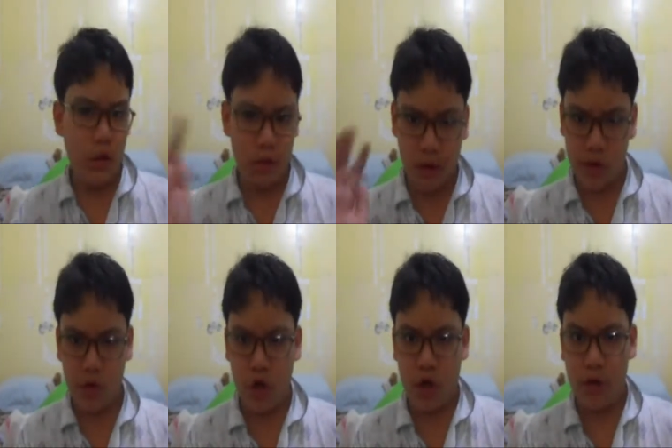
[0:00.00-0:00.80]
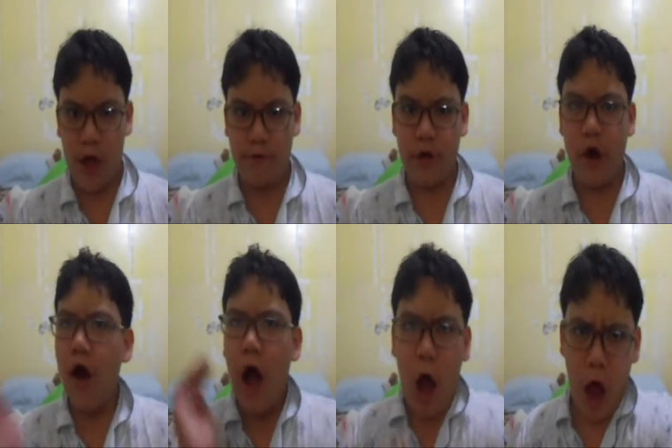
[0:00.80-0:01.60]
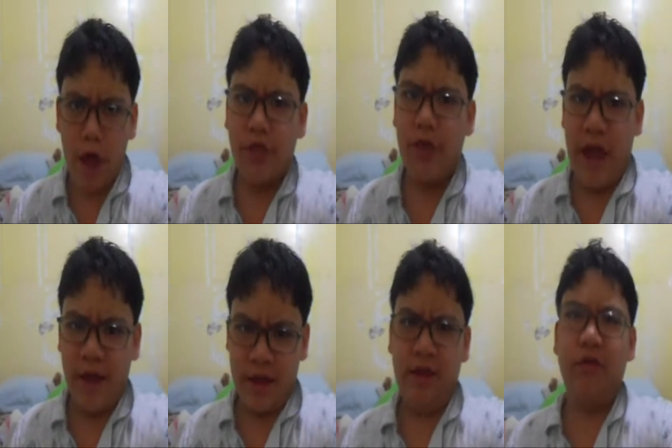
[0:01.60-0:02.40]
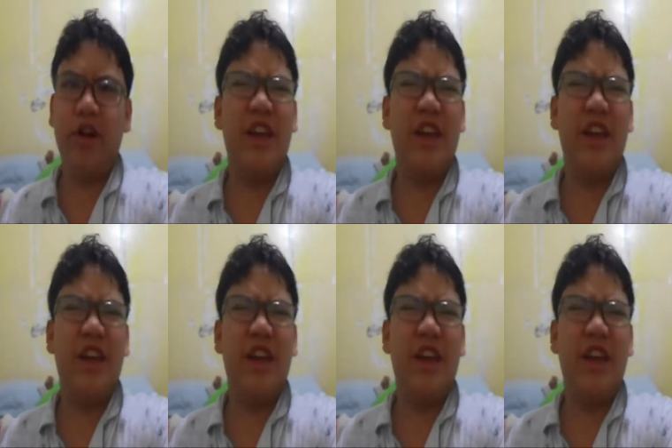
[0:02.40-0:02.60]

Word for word: Director John Lafia, I oh, thank you